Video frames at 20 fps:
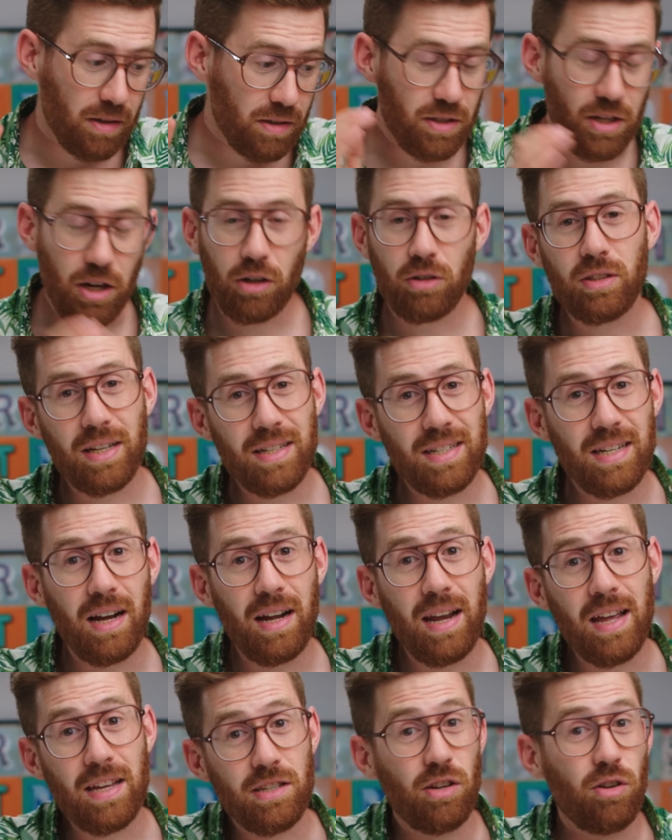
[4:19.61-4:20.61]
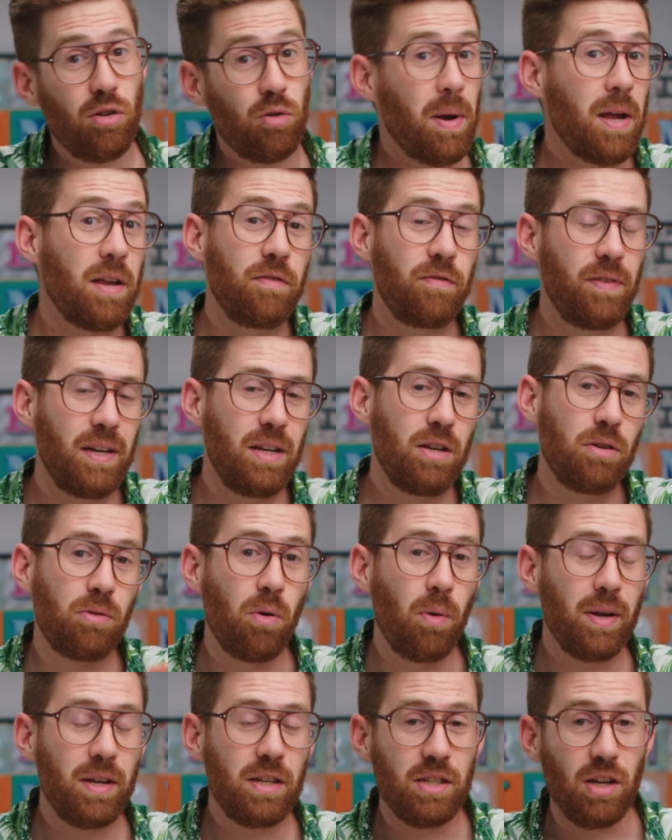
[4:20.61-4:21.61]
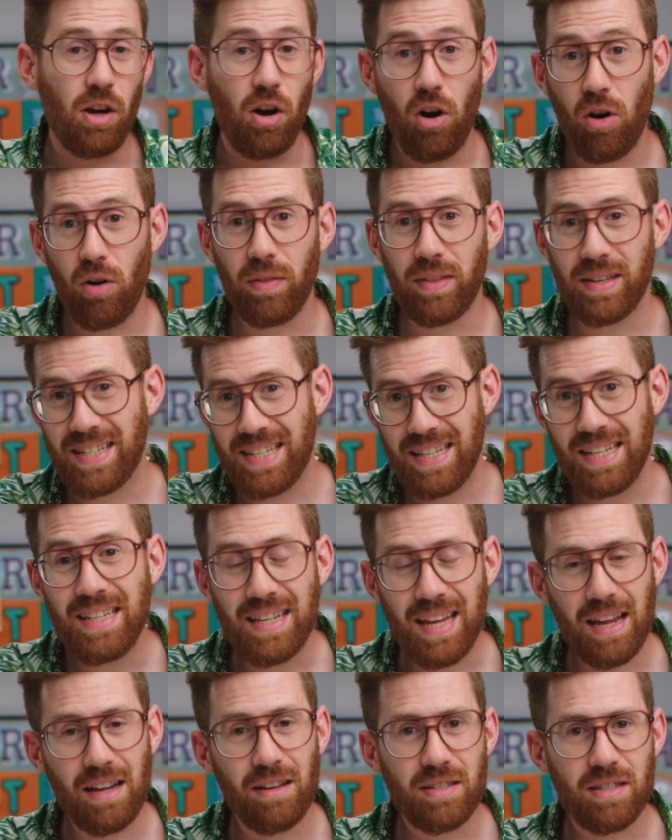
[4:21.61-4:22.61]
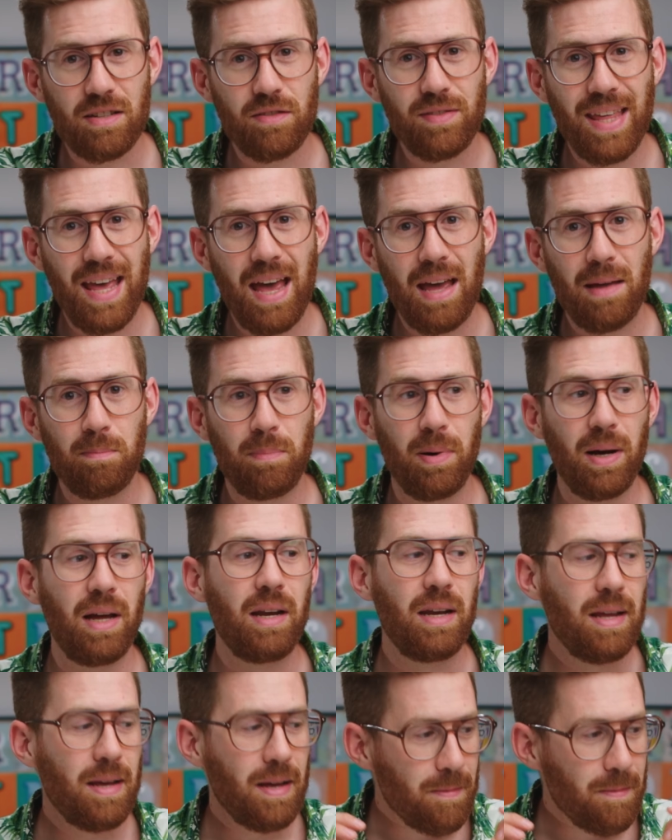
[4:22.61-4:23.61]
Gerald Undone has a great video going into all the details of that, but